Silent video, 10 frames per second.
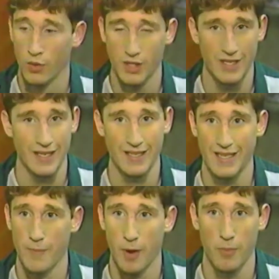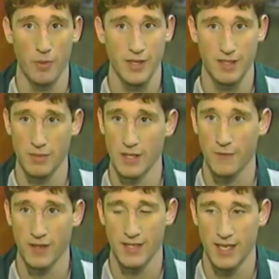we just needed to step up and play some
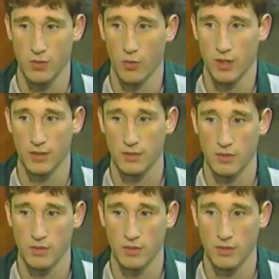defense, and that's what we